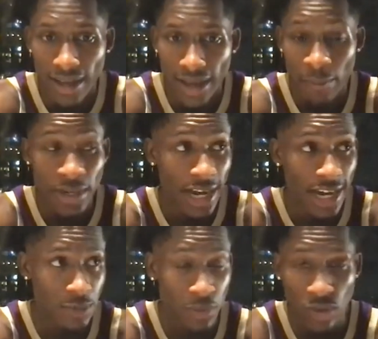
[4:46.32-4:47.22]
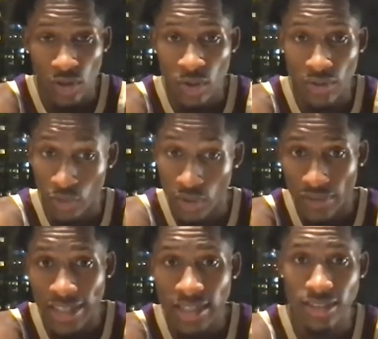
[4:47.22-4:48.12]
I've been an entrepreneur 4 or
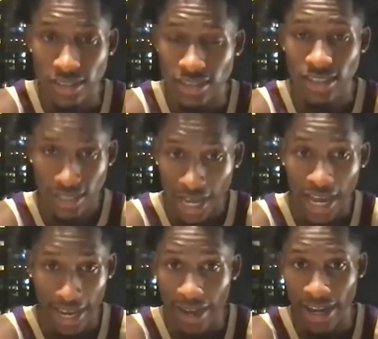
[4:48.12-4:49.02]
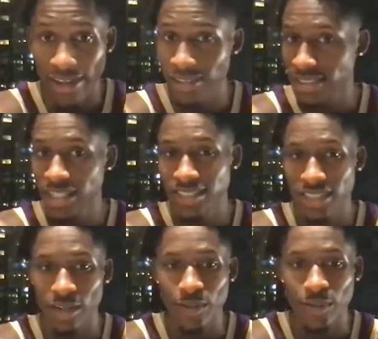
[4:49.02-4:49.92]
5 years. I understand this
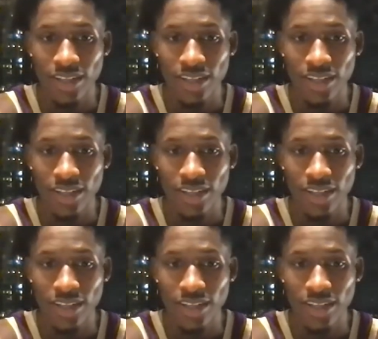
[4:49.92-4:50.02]
stuff.